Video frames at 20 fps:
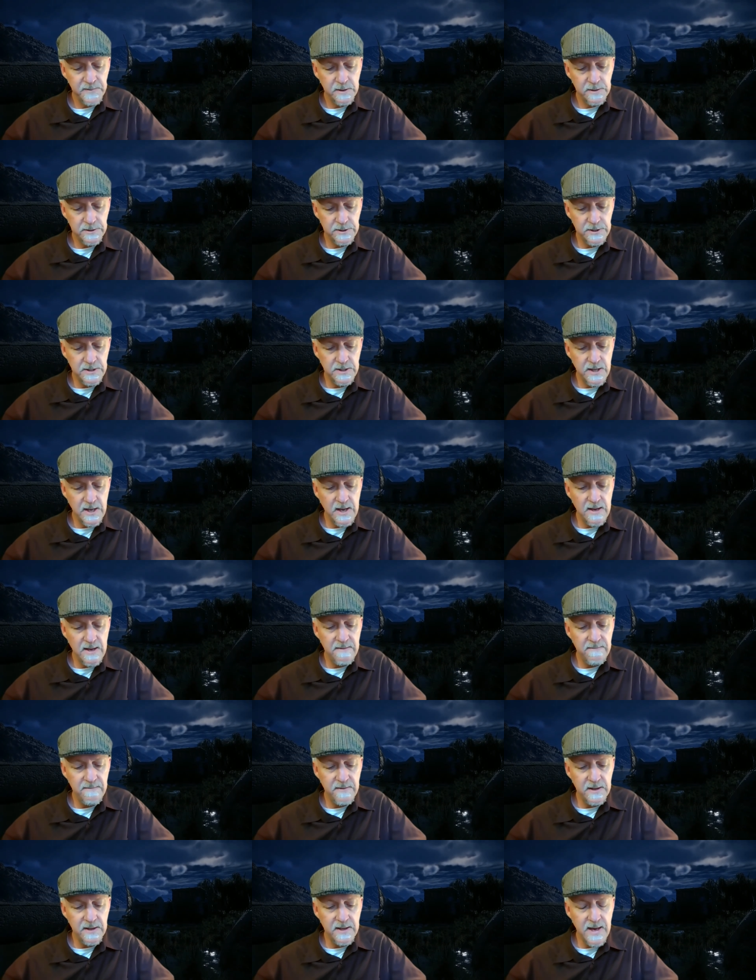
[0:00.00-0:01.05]
She
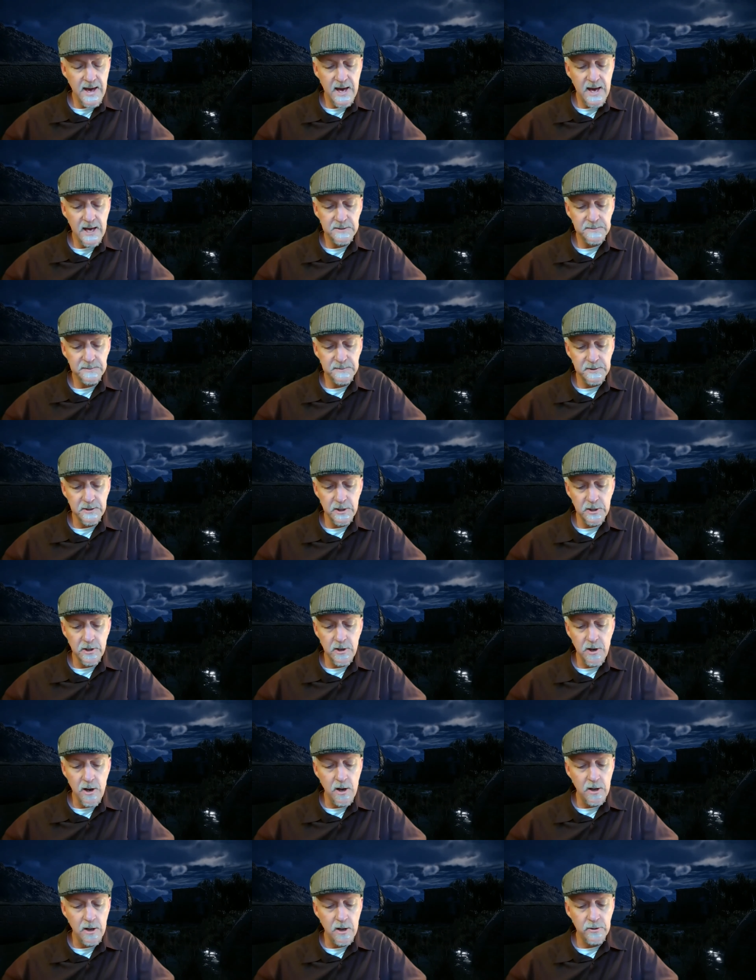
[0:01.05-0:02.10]
gave a gasp
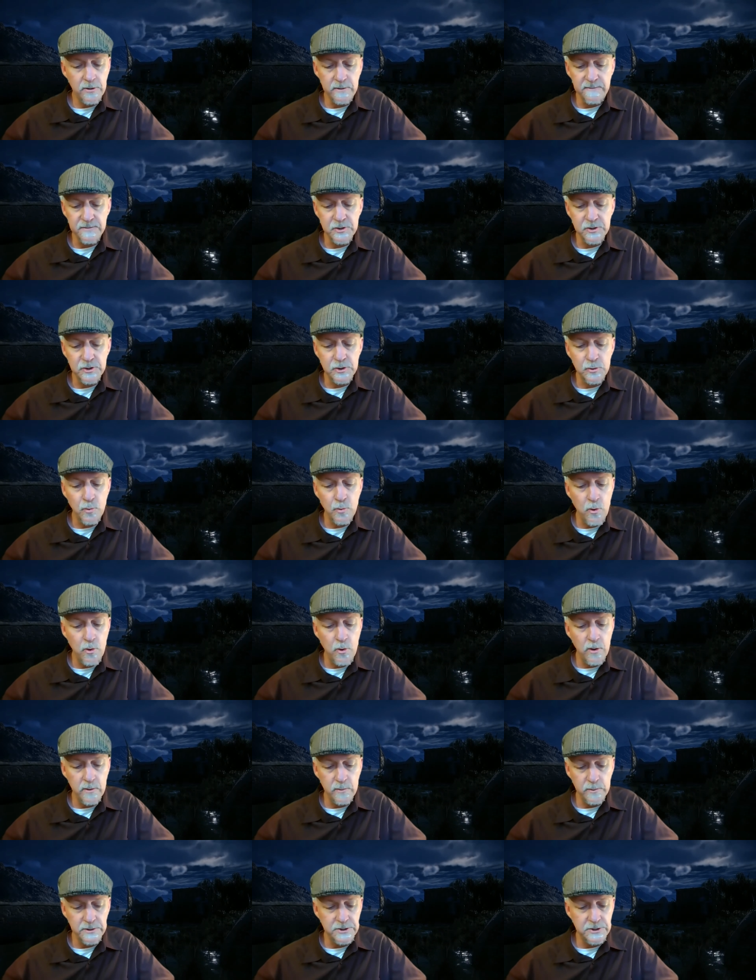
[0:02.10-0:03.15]
Nekonkh could have
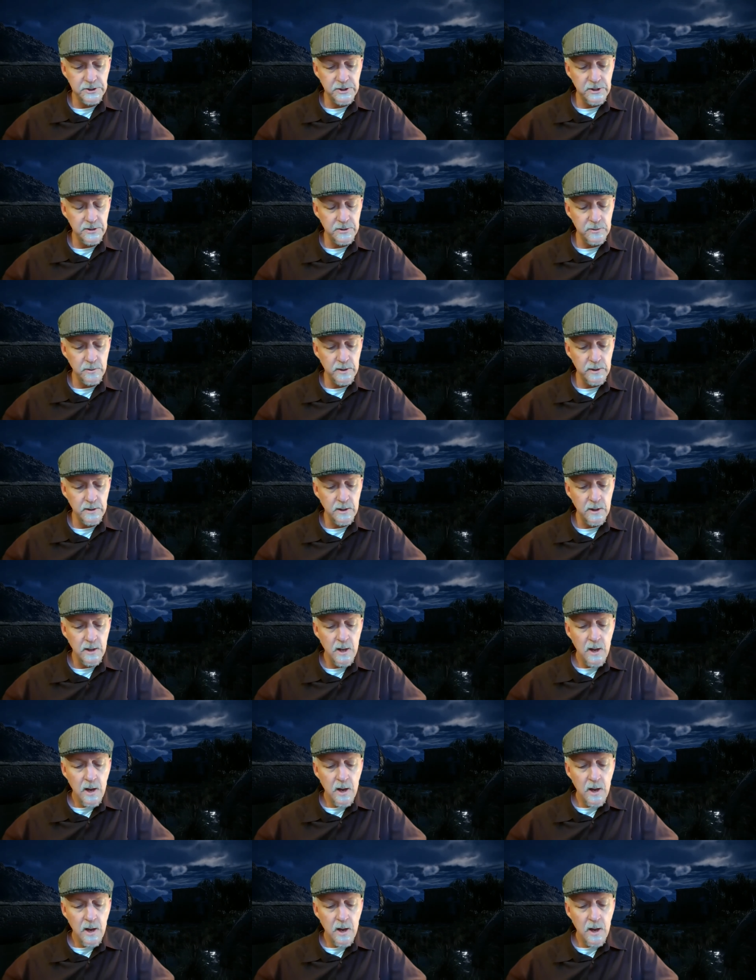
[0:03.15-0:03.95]
sworn was genuine.